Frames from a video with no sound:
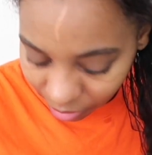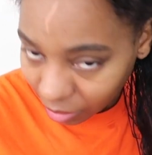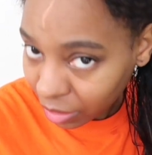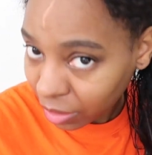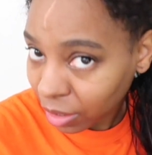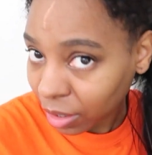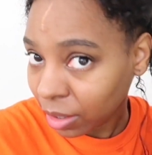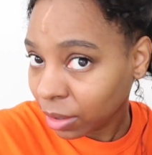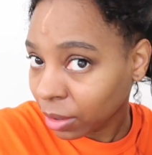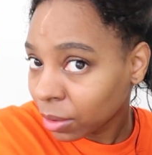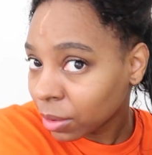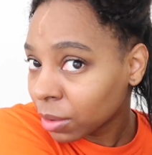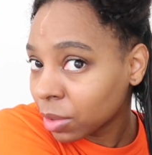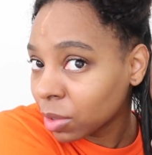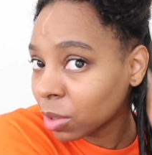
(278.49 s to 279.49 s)
on your
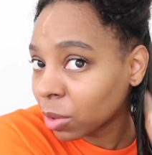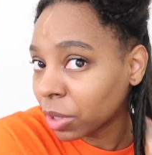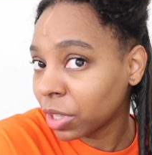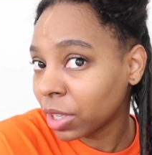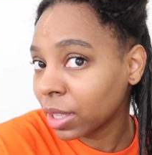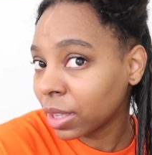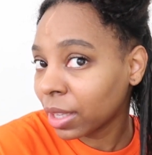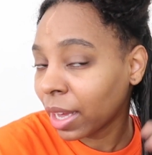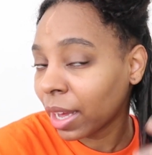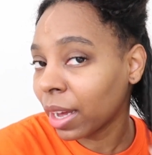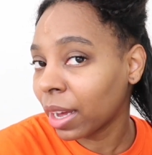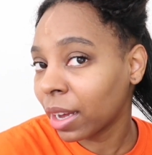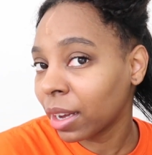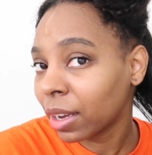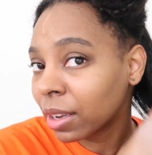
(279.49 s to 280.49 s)
clothes, on your
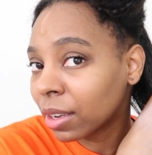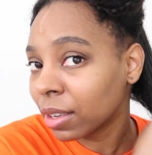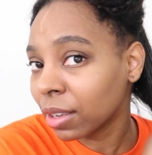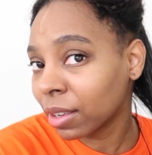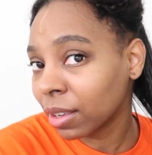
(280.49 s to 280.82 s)
leg.